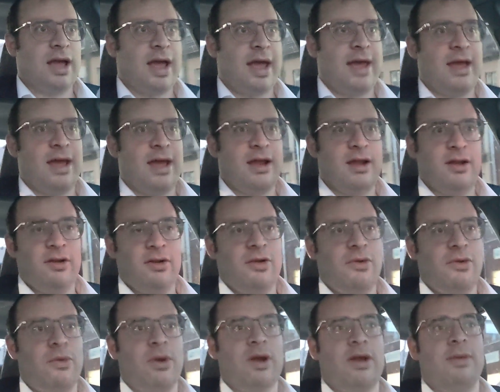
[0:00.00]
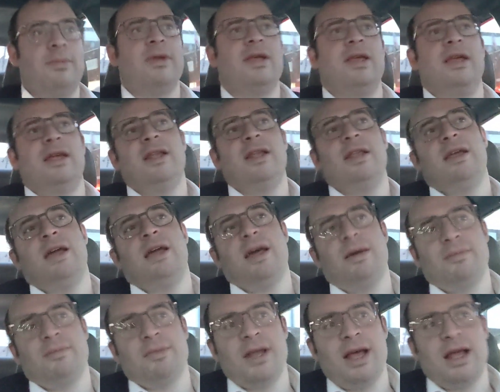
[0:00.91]
I don't know where to begin.
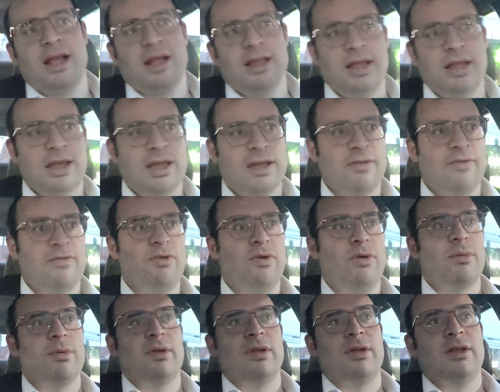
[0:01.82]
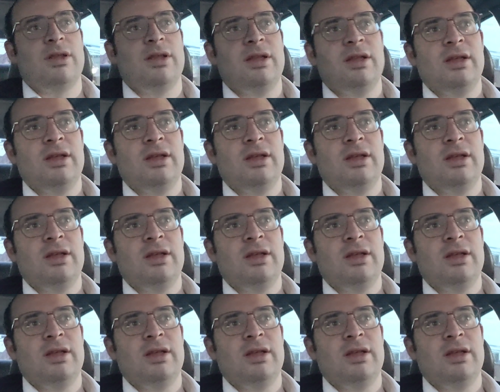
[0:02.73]
I'm not like a formal